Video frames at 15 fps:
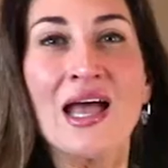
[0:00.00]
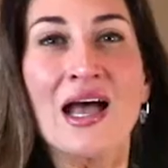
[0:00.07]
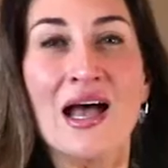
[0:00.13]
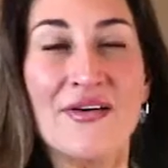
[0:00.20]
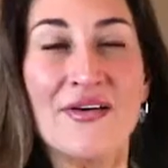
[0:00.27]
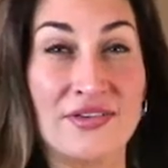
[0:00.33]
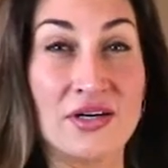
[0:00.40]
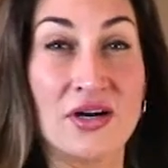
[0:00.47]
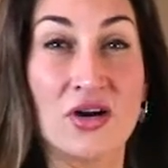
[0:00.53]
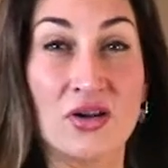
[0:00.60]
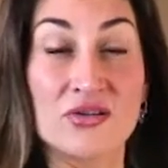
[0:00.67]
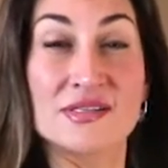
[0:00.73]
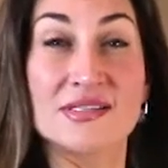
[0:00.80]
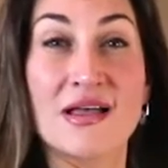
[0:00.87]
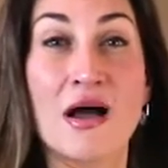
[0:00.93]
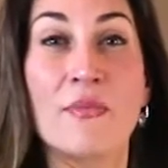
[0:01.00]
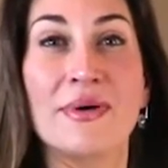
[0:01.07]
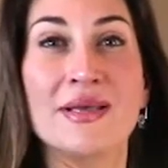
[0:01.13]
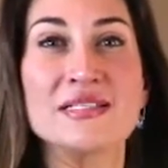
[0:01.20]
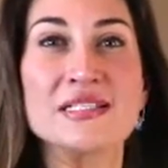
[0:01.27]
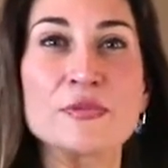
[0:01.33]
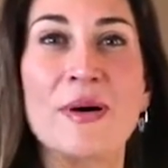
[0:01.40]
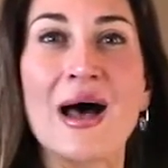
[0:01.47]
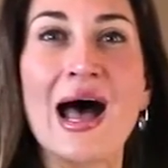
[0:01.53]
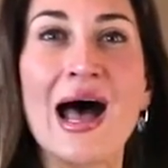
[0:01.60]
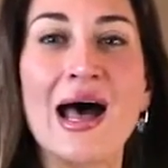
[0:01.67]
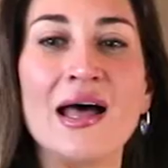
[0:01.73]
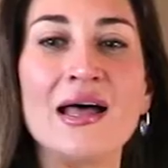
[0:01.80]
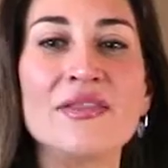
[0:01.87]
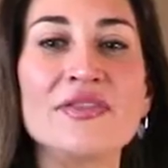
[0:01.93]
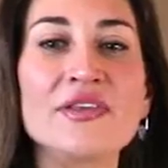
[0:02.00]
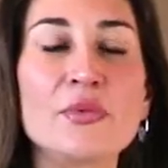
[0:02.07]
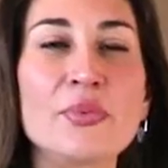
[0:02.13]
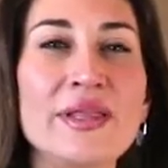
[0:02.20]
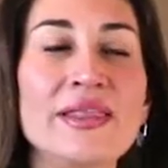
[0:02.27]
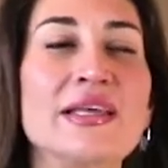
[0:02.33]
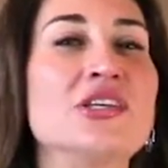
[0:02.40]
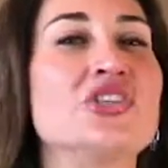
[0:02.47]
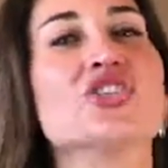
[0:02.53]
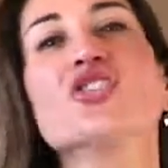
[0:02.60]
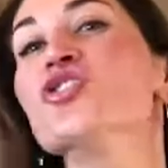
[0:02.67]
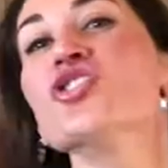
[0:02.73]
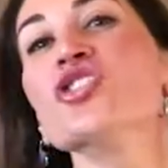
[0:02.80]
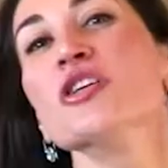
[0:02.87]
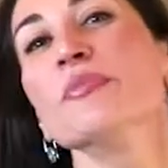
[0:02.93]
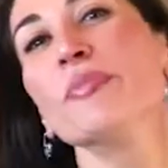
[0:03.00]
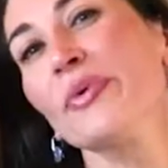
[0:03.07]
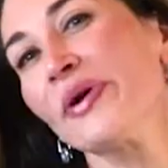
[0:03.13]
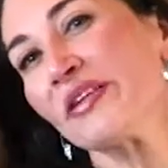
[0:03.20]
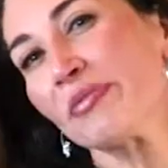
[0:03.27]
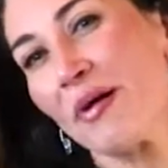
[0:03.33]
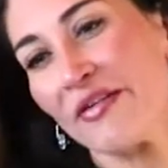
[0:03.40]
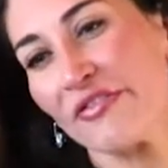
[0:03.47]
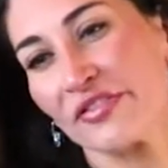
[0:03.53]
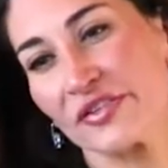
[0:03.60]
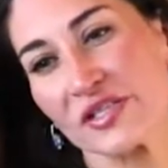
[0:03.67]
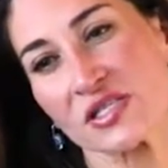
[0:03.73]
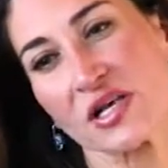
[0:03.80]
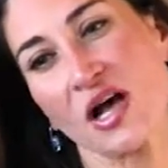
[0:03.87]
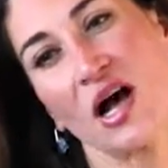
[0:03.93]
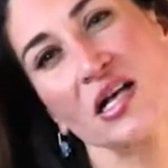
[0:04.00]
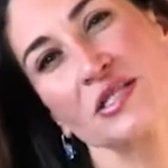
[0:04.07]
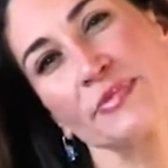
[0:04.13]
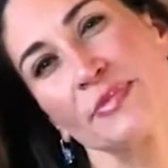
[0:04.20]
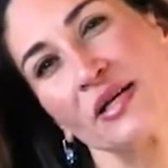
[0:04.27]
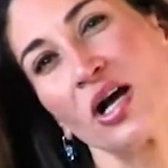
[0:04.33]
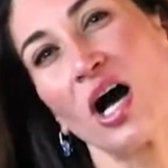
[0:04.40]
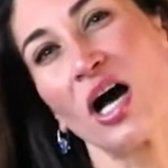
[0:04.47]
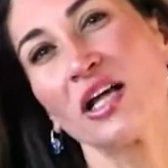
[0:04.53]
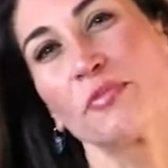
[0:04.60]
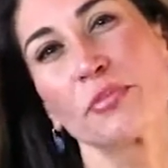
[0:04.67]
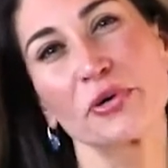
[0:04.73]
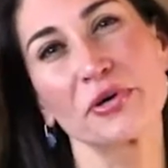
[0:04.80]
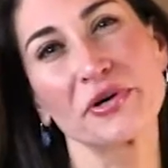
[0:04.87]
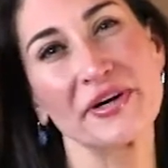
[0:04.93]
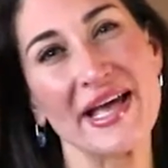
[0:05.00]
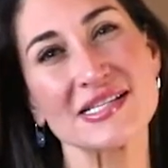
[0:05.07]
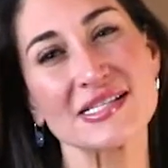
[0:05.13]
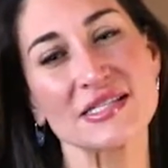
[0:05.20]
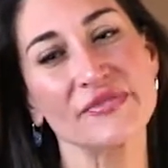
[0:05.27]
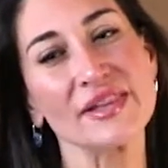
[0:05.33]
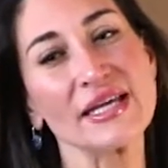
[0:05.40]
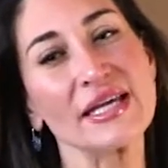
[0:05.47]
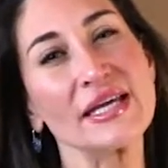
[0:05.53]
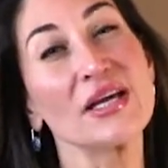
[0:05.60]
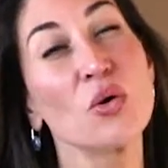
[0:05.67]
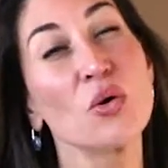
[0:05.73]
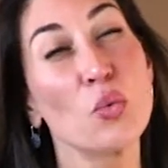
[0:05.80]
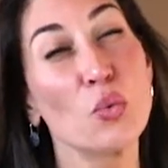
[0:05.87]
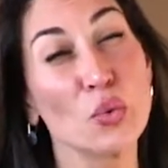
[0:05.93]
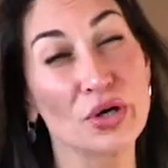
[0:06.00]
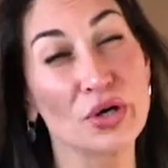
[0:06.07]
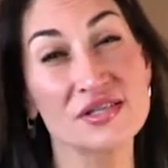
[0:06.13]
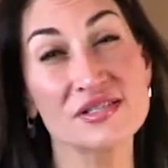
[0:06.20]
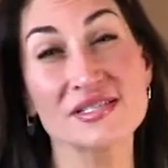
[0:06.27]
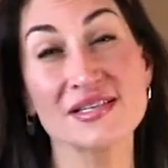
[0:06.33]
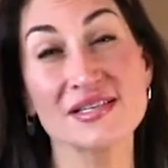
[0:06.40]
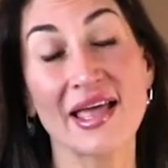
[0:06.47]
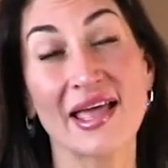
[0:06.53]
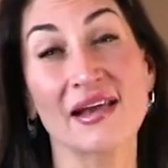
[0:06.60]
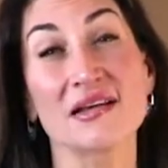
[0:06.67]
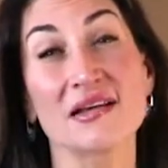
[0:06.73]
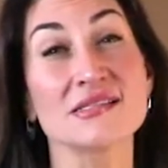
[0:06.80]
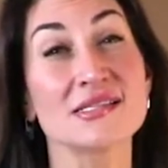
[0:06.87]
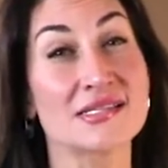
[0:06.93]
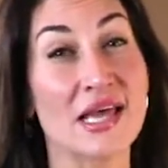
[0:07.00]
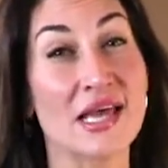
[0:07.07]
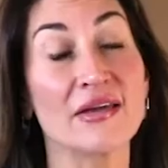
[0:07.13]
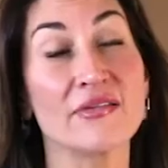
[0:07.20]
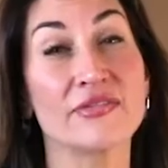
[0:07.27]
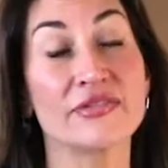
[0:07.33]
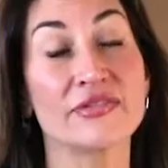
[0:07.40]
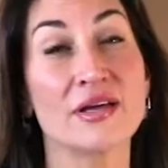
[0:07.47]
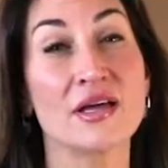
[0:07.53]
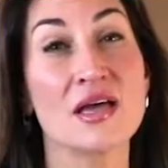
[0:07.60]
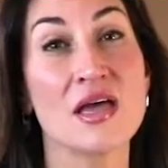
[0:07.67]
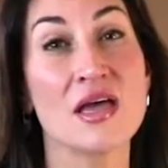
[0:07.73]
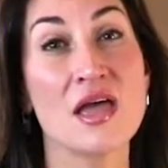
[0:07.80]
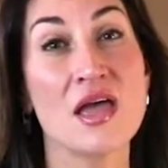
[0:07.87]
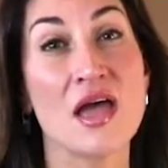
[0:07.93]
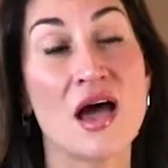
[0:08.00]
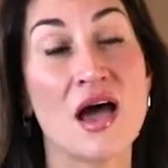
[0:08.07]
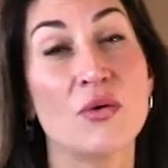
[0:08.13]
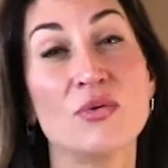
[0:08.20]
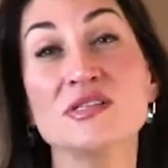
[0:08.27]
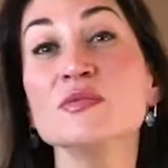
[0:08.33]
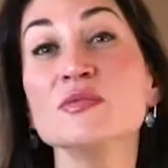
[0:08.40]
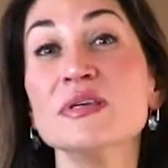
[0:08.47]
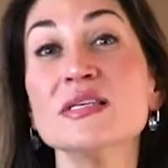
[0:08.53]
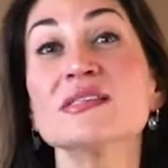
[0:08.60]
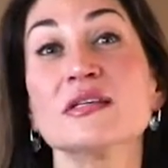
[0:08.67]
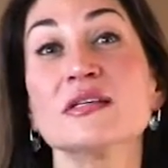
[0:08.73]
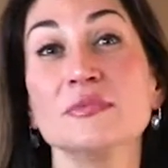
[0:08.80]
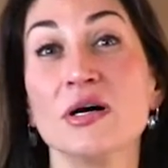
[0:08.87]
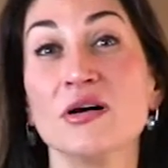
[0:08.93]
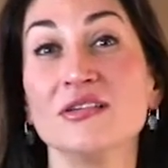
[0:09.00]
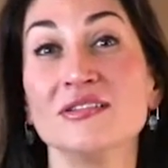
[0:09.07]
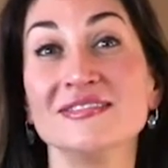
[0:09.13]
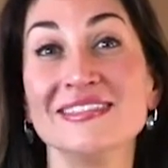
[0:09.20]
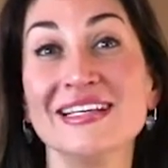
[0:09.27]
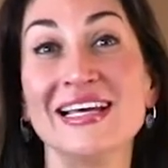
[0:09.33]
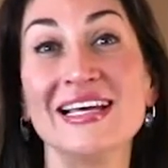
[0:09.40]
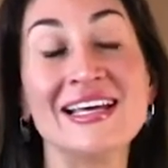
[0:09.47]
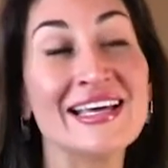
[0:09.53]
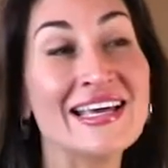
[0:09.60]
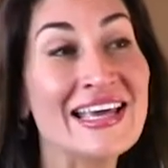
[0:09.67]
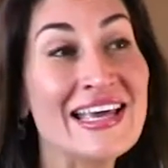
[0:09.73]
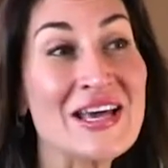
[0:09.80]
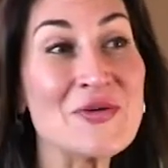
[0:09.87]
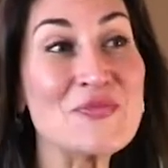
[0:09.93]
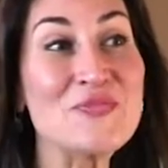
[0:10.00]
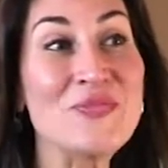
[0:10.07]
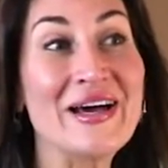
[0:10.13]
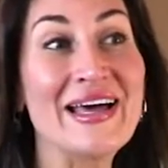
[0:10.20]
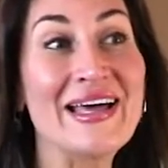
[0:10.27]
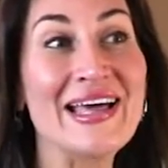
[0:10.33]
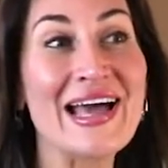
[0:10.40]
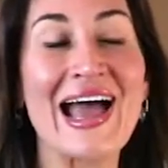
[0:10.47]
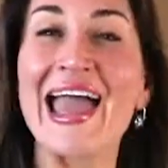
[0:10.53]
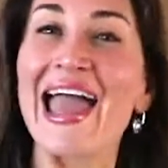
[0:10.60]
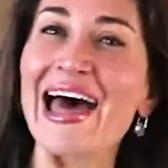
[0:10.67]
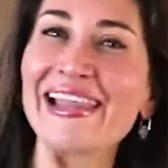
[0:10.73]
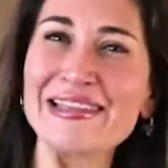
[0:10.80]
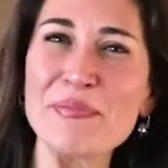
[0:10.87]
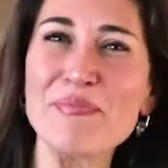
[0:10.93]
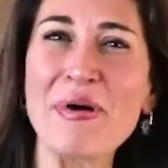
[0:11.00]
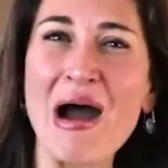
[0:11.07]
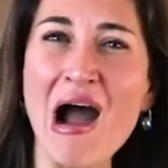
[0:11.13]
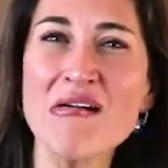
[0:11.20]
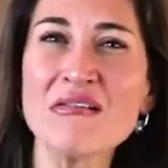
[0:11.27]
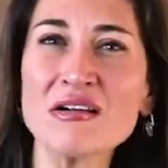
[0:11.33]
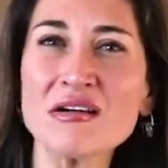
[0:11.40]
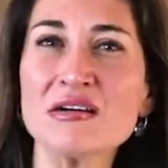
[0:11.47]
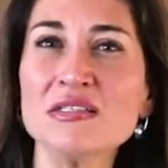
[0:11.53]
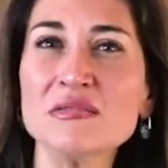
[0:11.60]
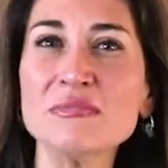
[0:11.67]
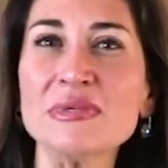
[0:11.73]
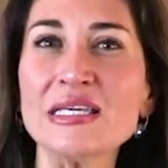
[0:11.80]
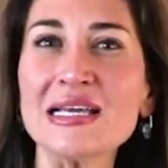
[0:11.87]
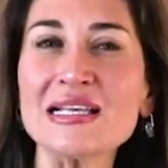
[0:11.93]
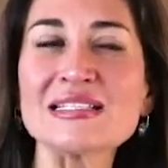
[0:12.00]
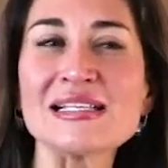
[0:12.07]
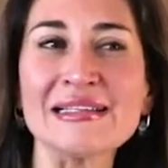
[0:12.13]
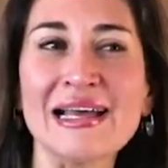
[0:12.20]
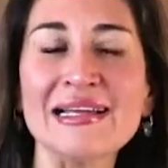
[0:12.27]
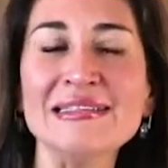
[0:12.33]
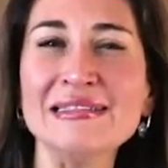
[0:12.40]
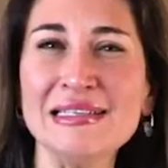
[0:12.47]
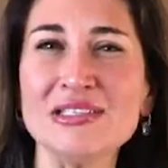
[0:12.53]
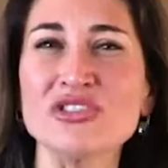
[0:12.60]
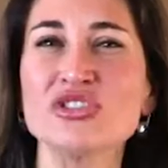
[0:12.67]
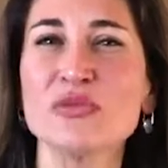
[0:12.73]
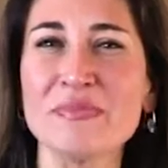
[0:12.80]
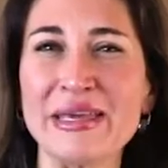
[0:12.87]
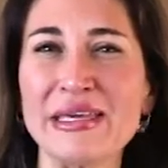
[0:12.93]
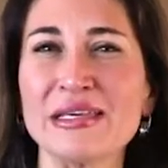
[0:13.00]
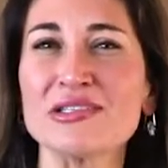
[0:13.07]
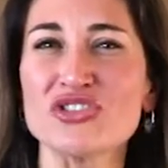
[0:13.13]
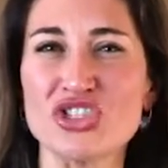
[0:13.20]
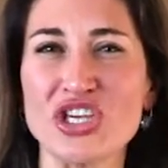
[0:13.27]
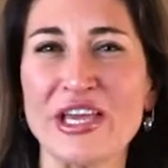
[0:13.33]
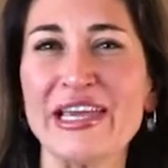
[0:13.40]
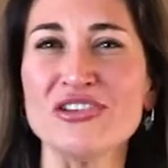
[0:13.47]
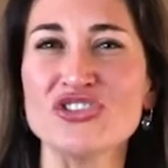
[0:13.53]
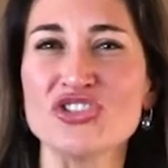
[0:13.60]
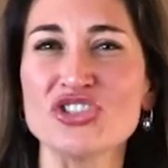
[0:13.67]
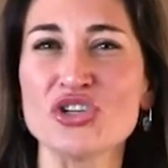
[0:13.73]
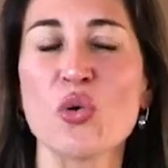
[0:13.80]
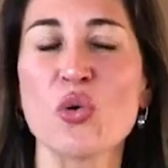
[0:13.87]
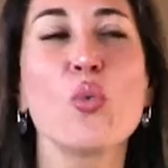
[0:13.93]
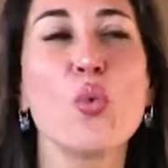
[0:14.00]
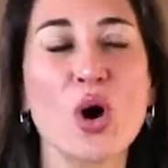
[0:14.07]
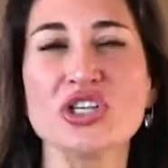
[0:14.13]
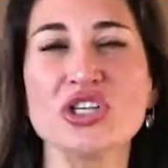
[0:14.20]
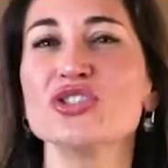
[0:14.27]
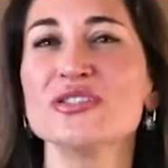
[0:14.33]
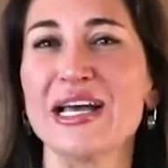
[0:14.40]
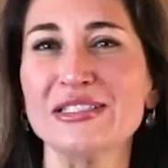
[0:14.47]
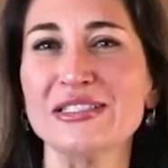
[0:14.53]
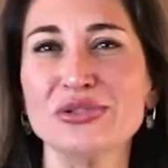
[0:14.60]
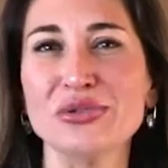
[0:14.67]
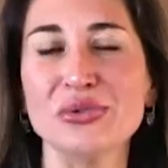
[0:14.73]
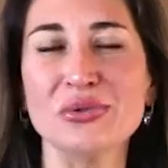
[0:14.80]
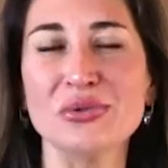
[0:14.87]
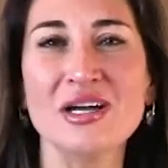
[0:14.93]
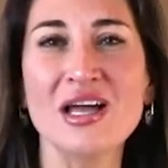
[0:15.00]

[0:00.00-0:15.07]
After closing down my spa, the relationship with my first husband got progressively worse and unsafe. I was miserable, but I had that power on me. I said, I need to make a change. What should I do?